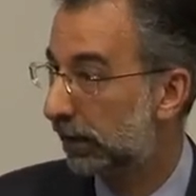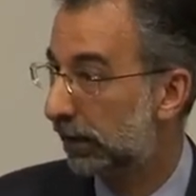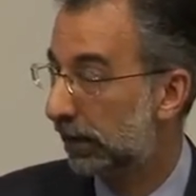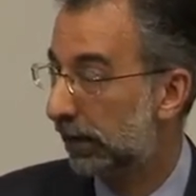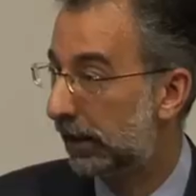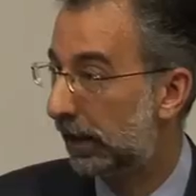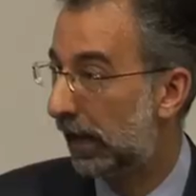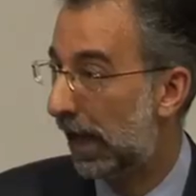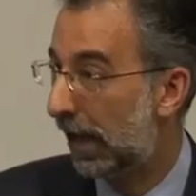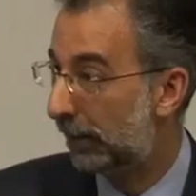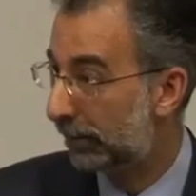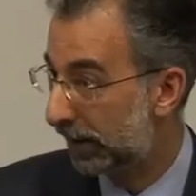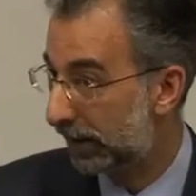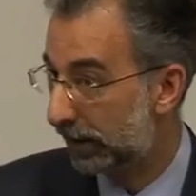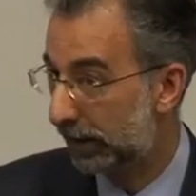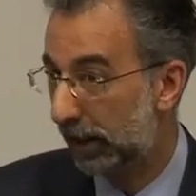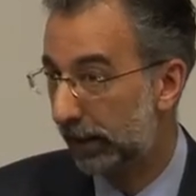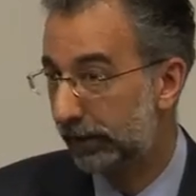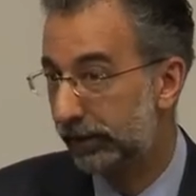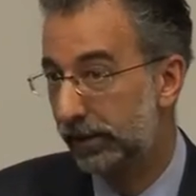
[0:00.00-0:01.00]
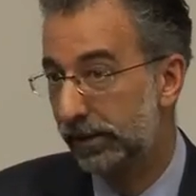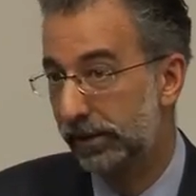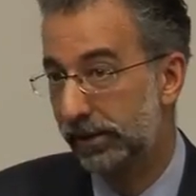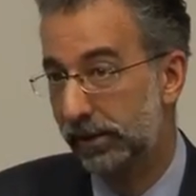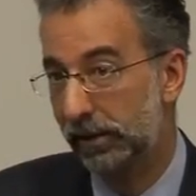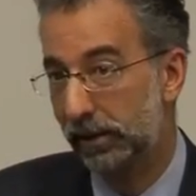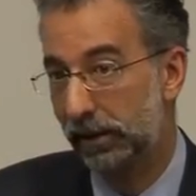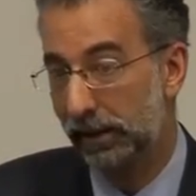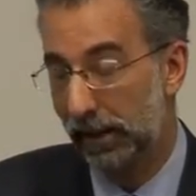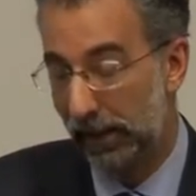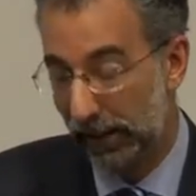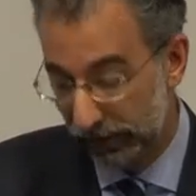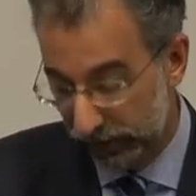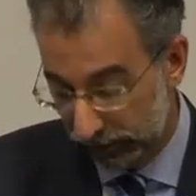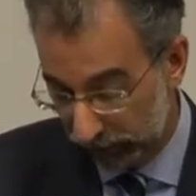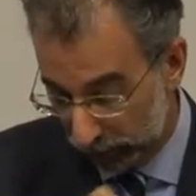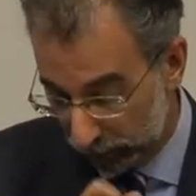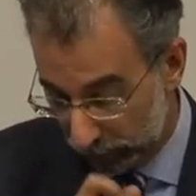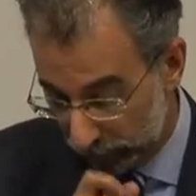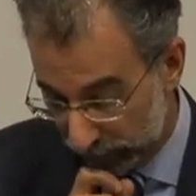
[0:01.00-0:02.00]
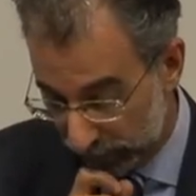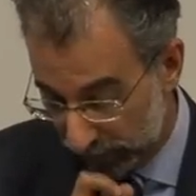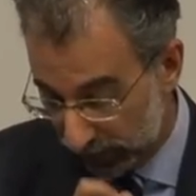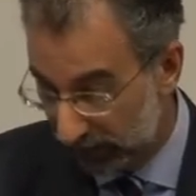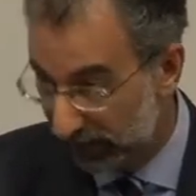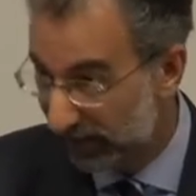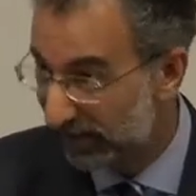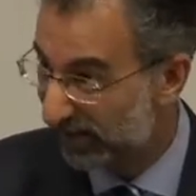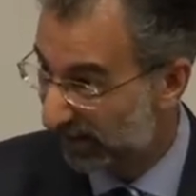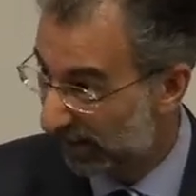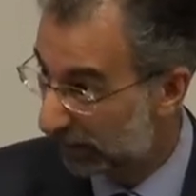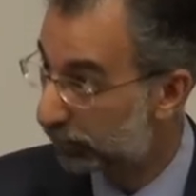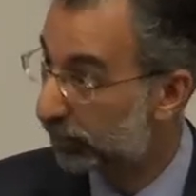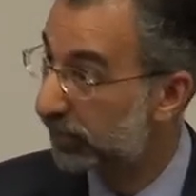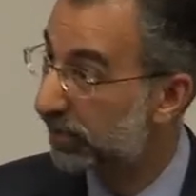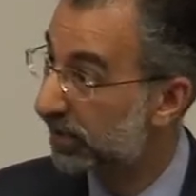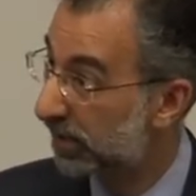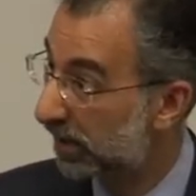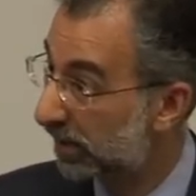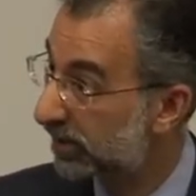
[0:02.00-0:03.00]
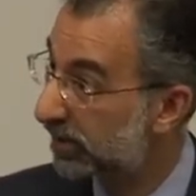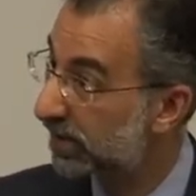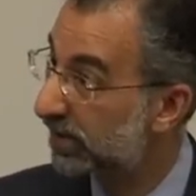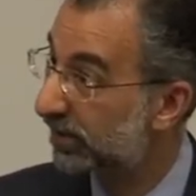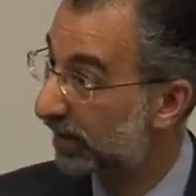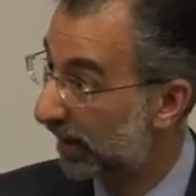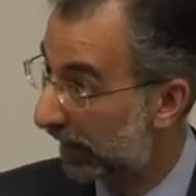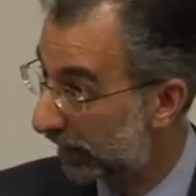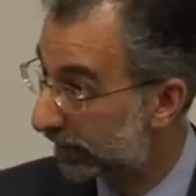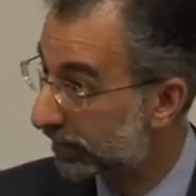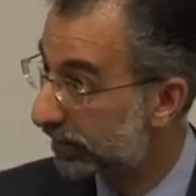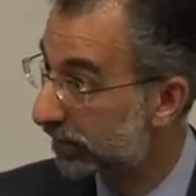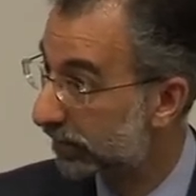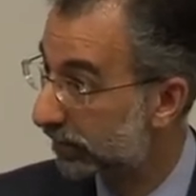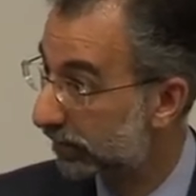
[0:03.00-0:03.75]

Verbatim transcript: uh, Amin and others in the House of Lords, said precisely that.